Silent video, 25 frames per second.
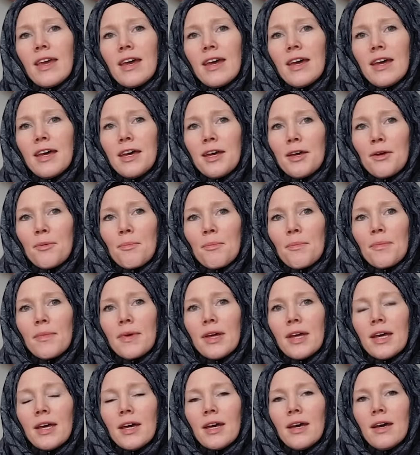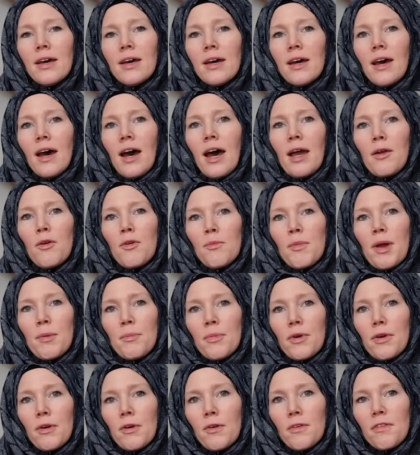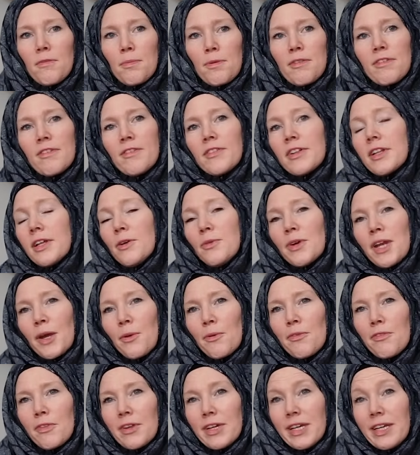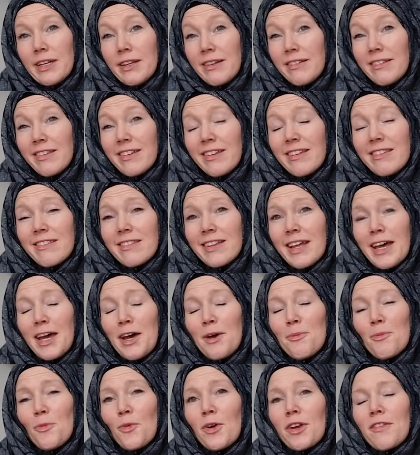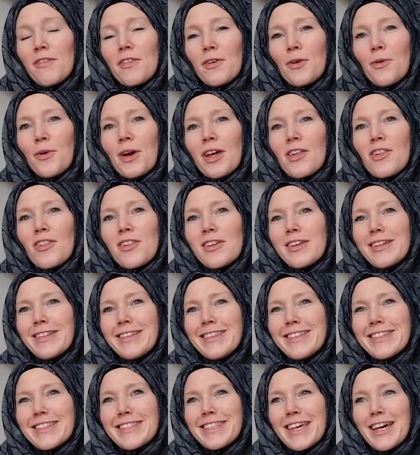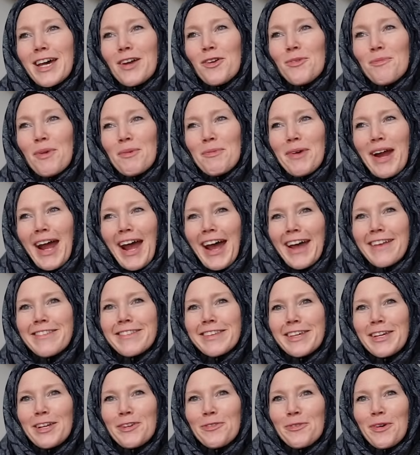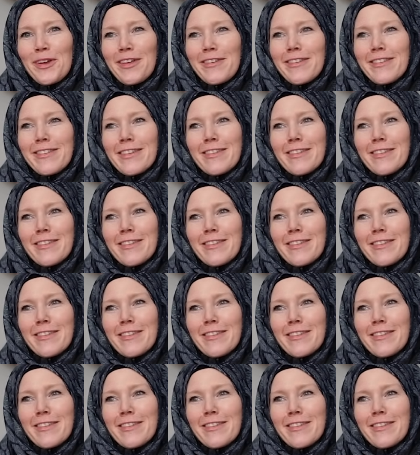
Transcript: I remember specifically when I was looking into Islam, one of the questions I remember asking was,